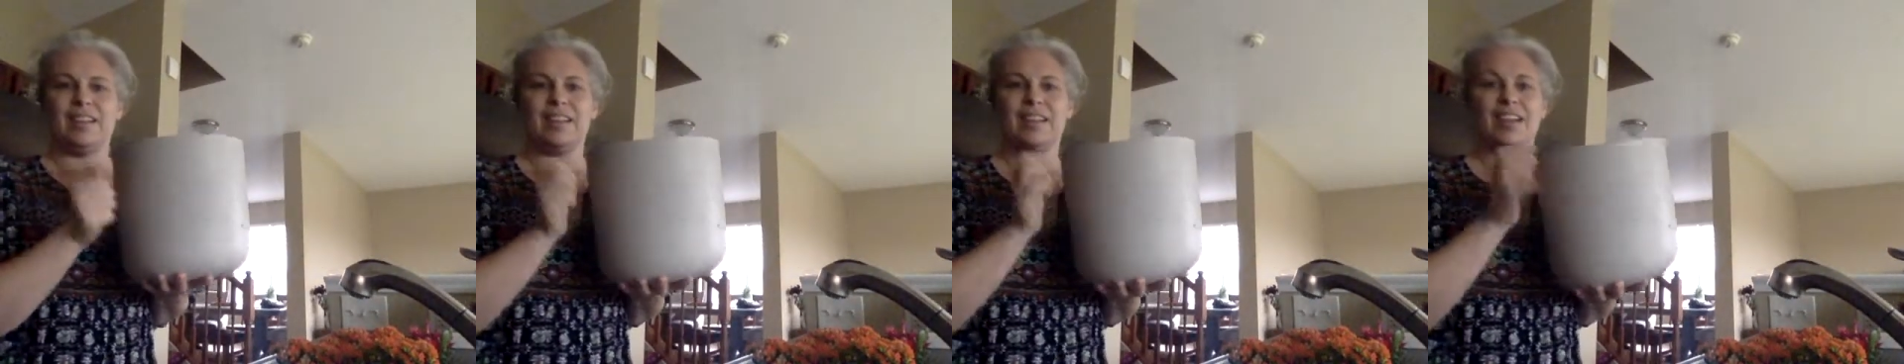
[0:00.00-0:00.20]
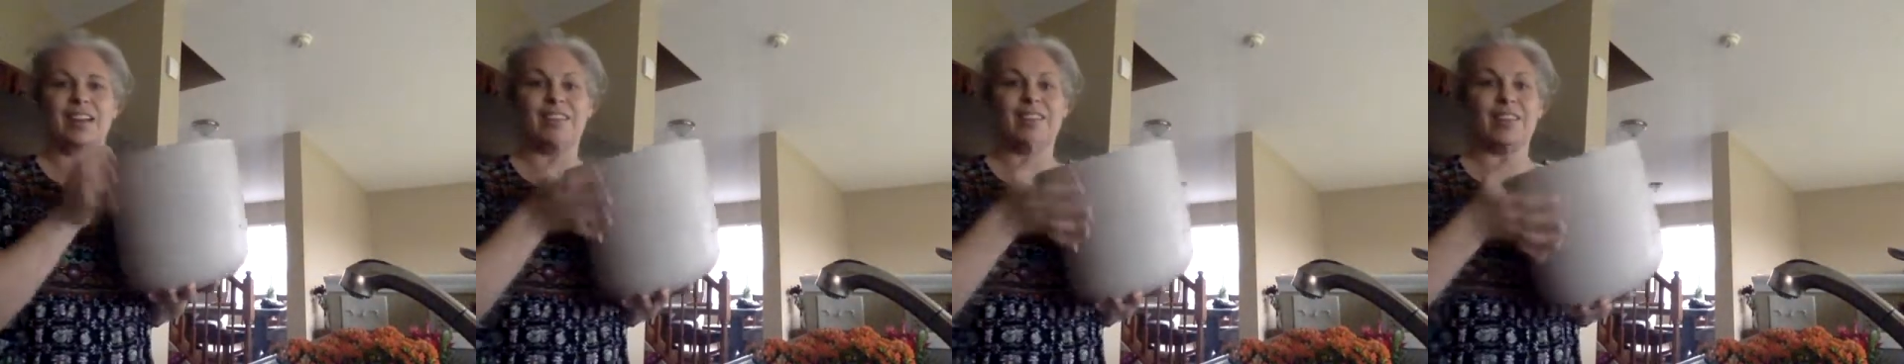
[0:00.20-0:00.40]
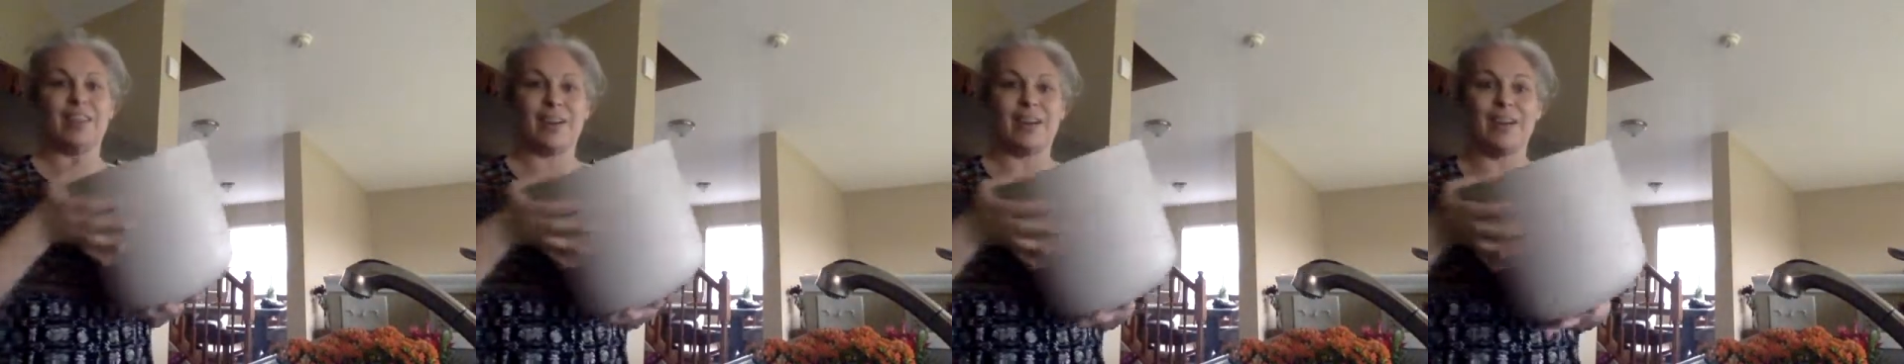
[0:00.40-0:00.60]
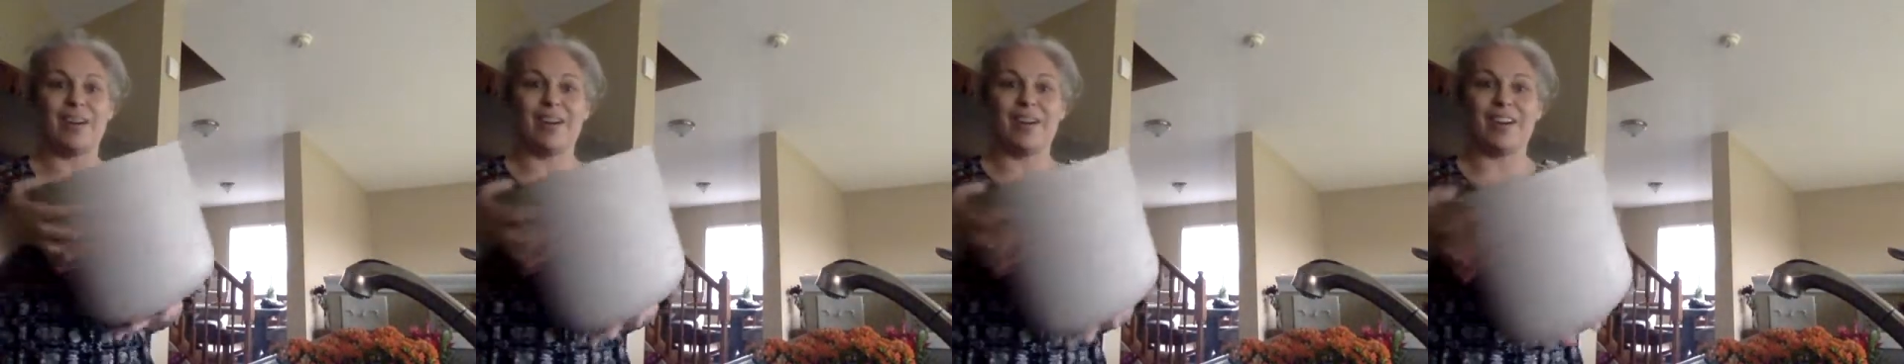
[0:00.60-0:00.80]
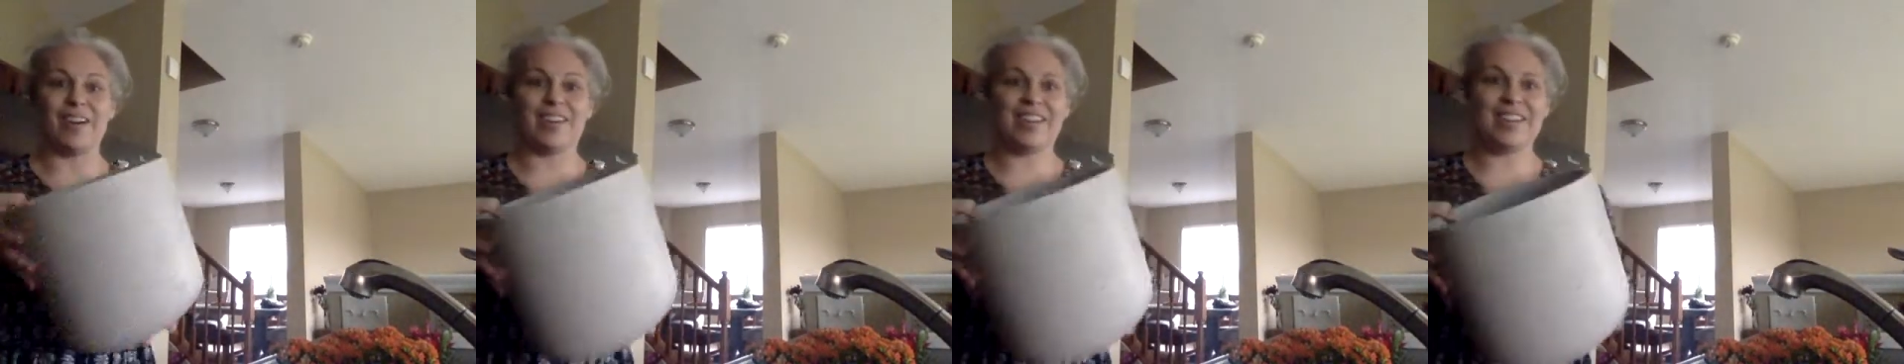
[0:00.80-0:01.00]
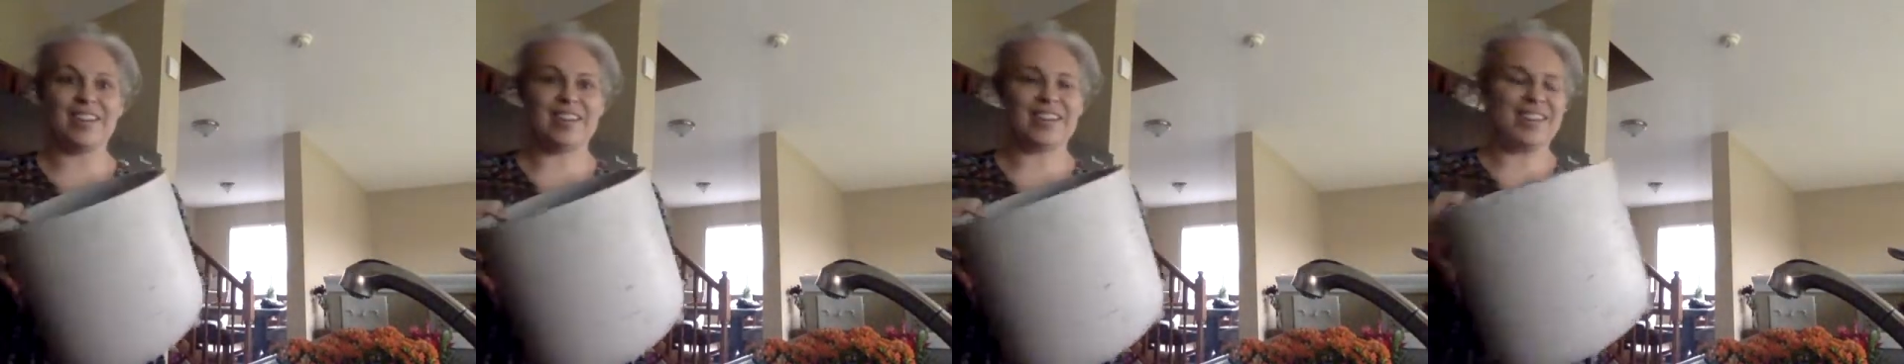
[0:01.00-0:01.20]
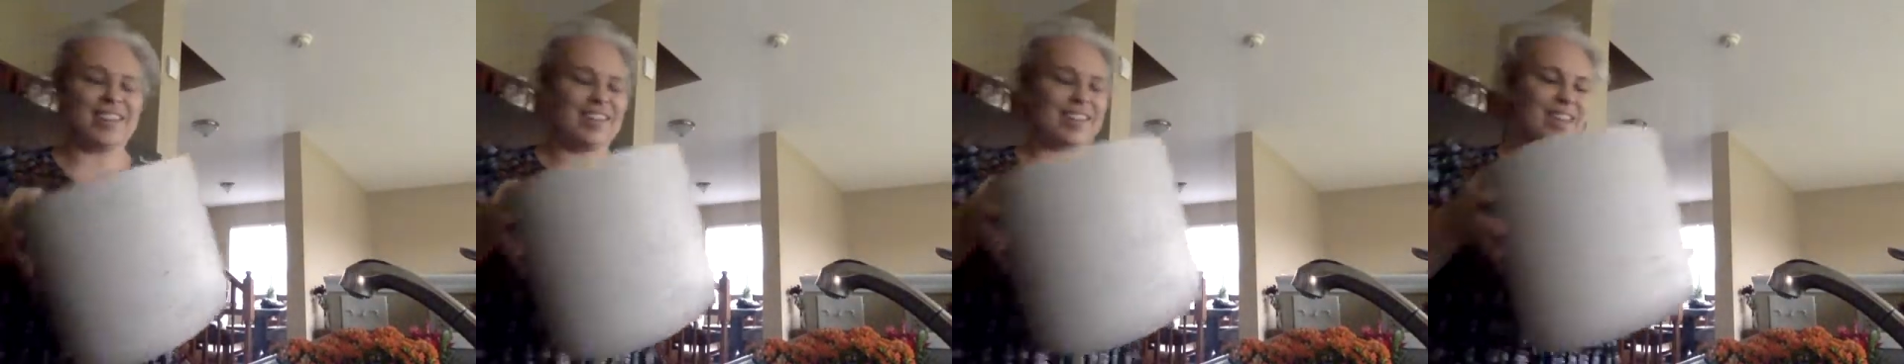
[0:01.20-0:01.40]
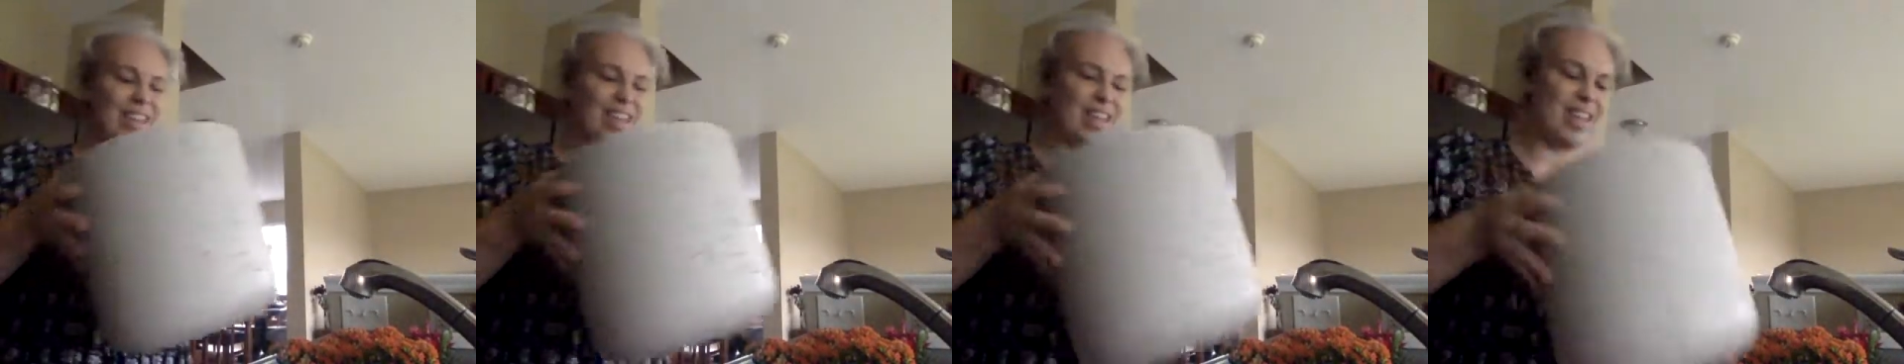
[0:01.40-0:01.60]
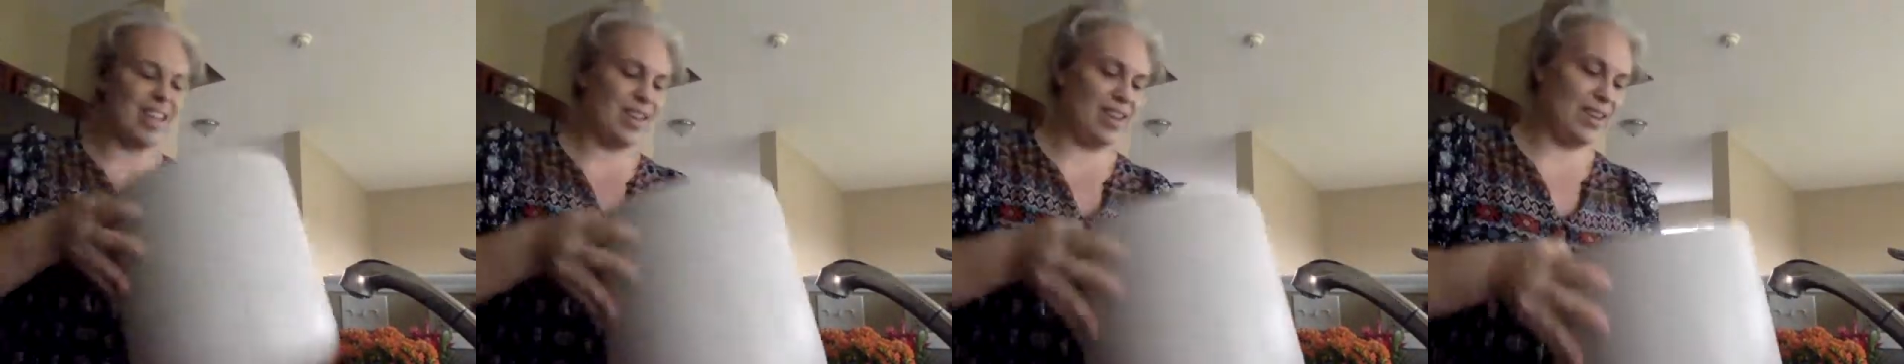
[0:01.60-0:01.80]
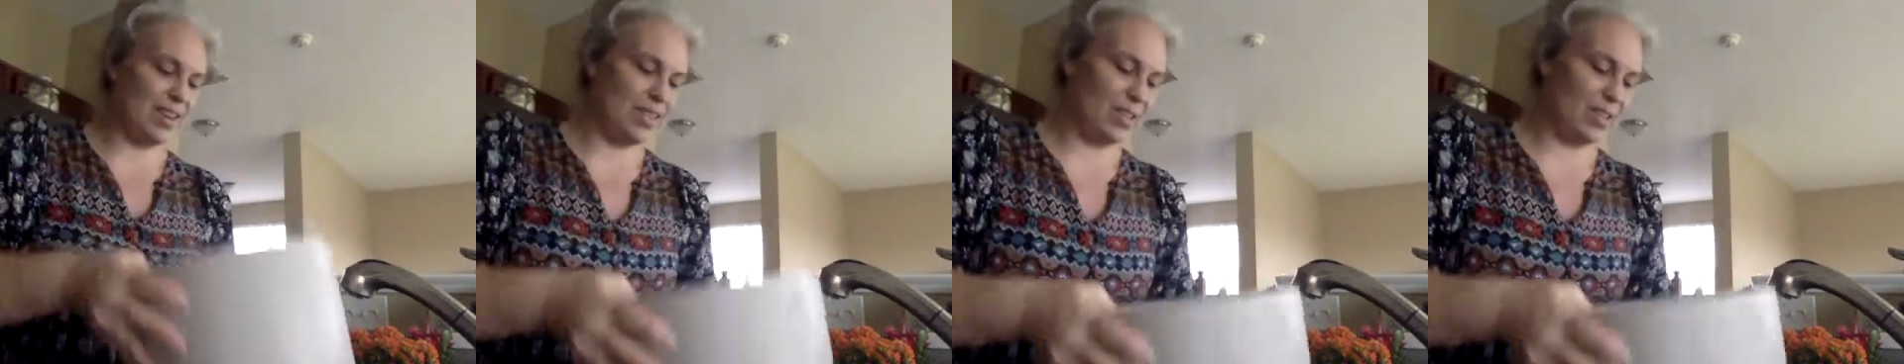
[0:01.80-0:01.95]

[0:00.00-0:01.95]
are very hard, and